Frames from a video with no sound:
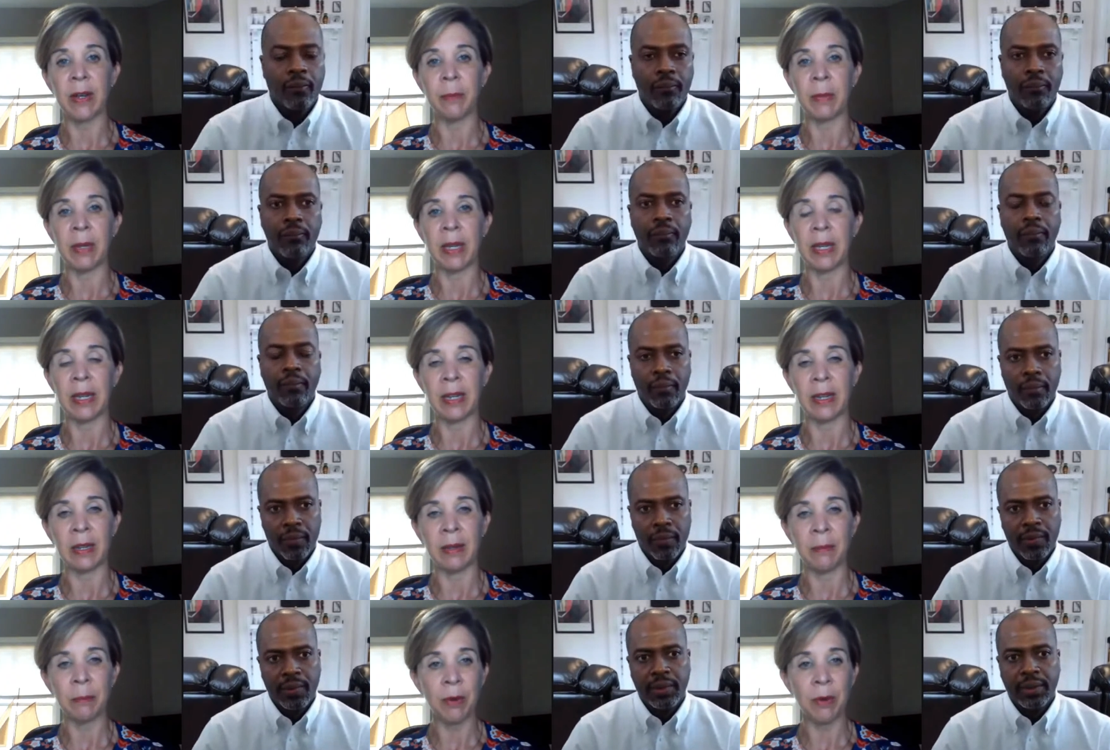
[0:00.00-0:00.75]
Speaker 1: our
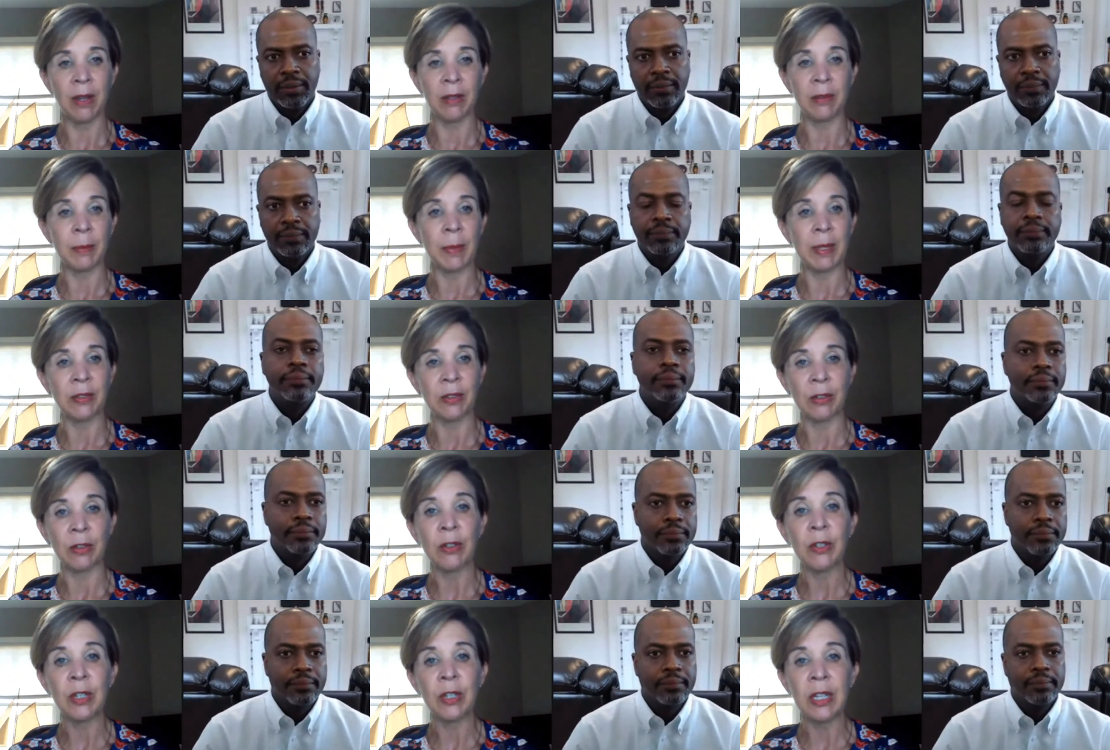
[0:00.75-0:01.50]
mba
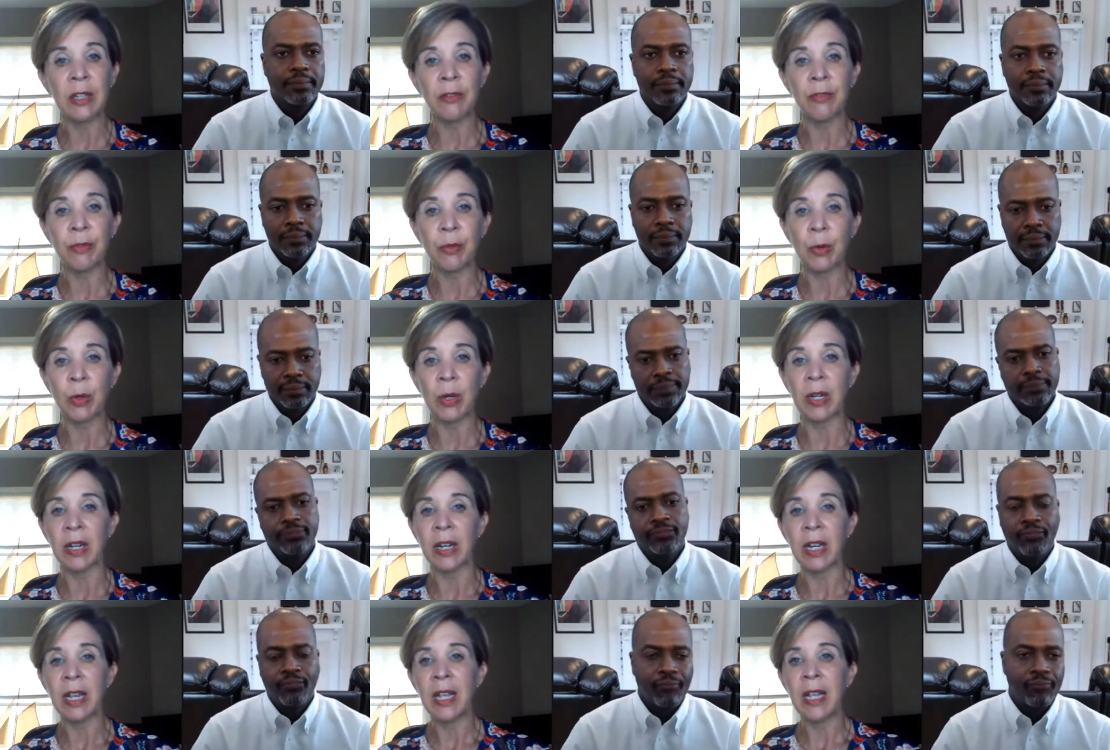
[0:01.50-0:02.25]
prospects are looking
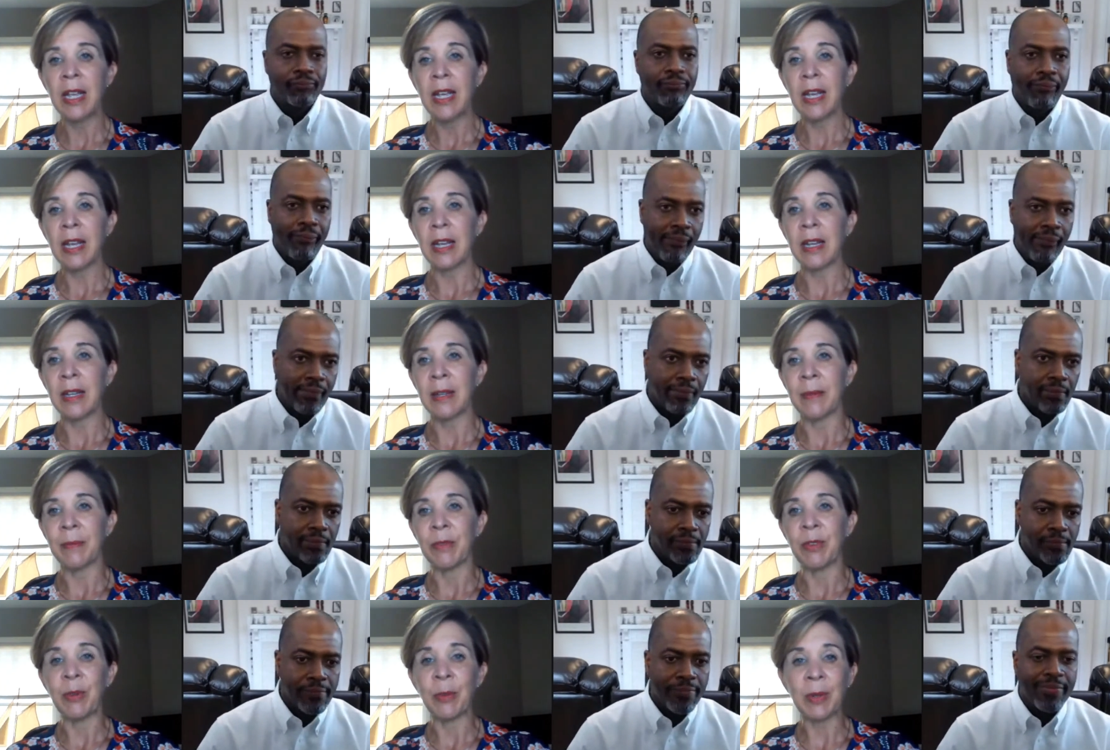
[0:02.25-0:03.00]
for
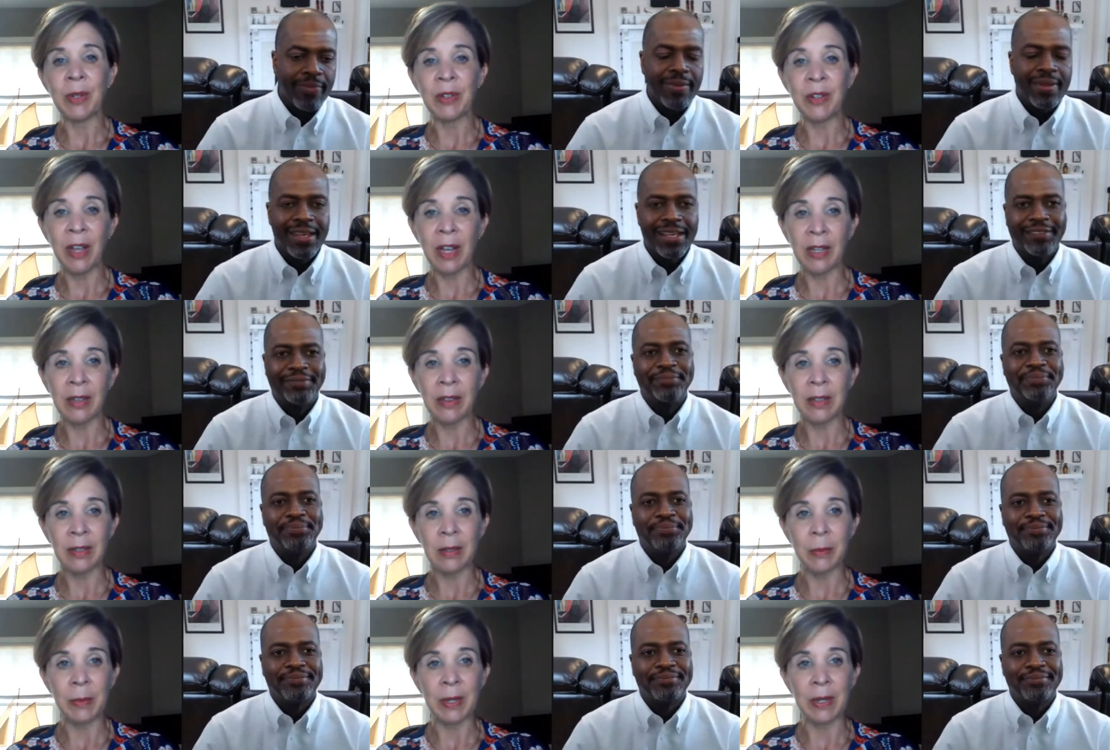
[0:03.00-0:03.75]
um, do you want to
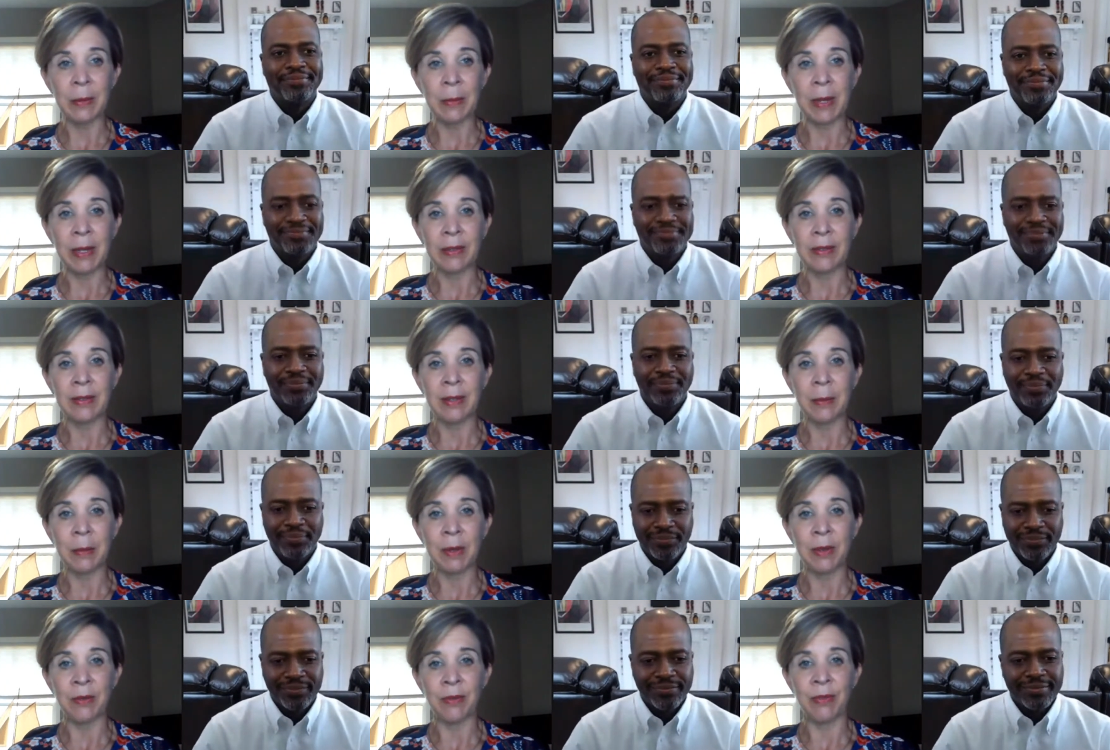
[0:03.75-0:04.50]
talk a little bit
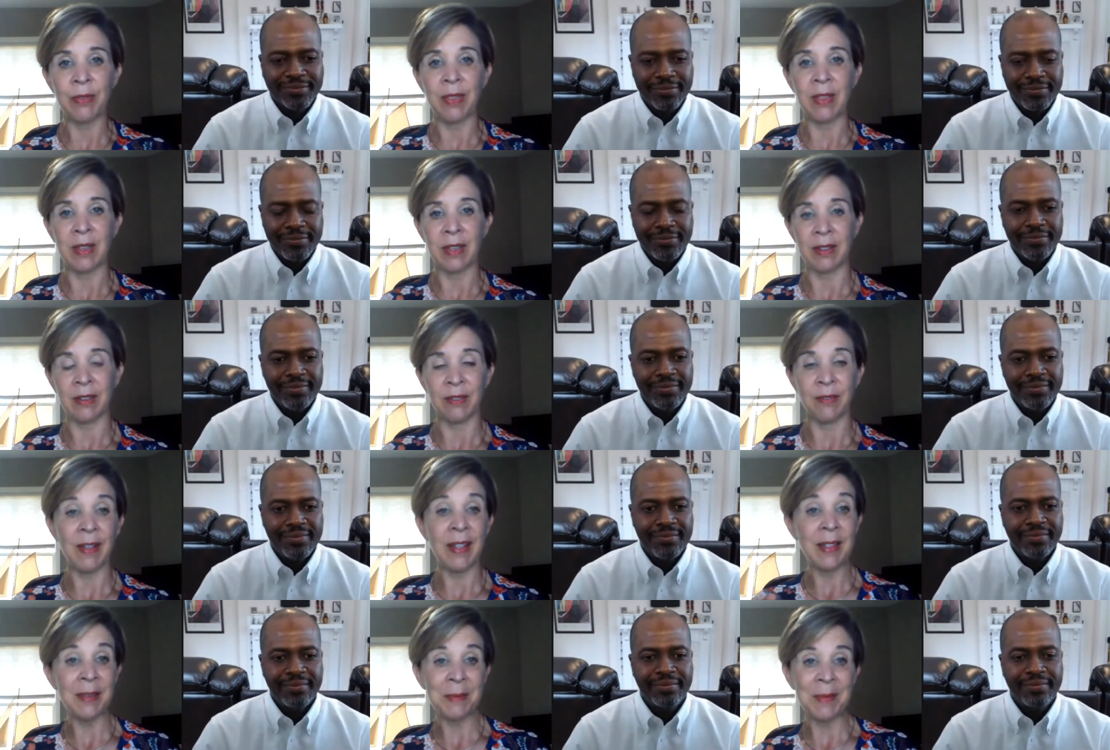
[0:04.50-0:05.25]
about some of
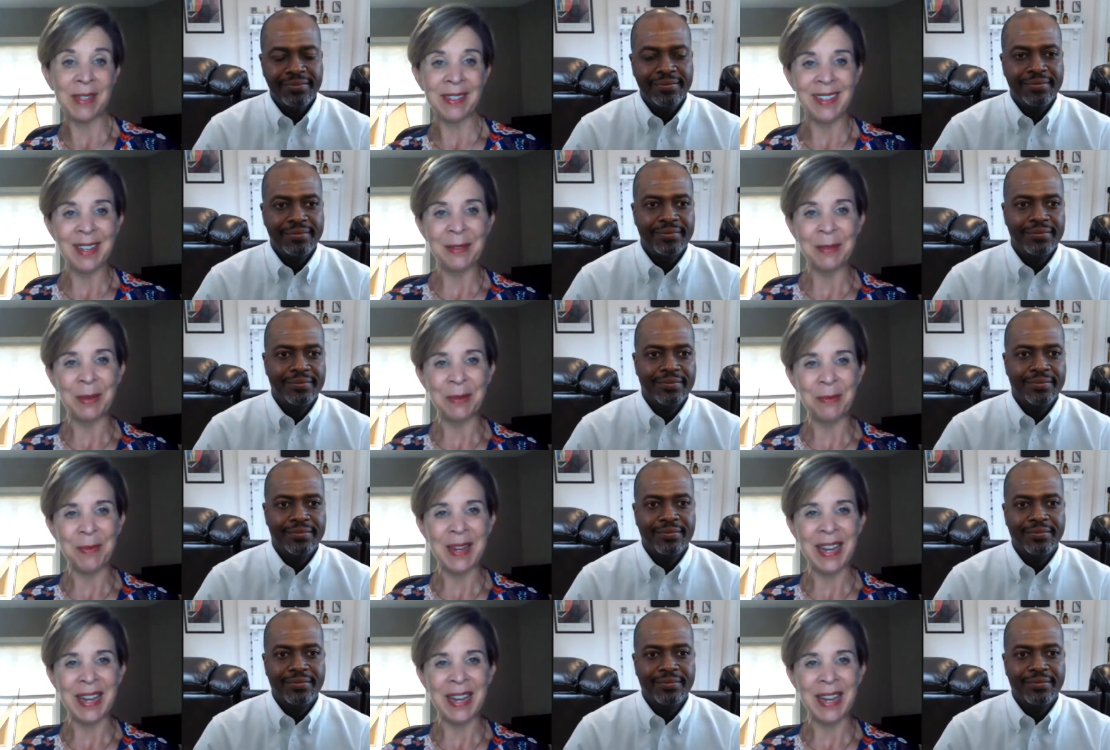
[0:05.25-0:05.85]
the developments that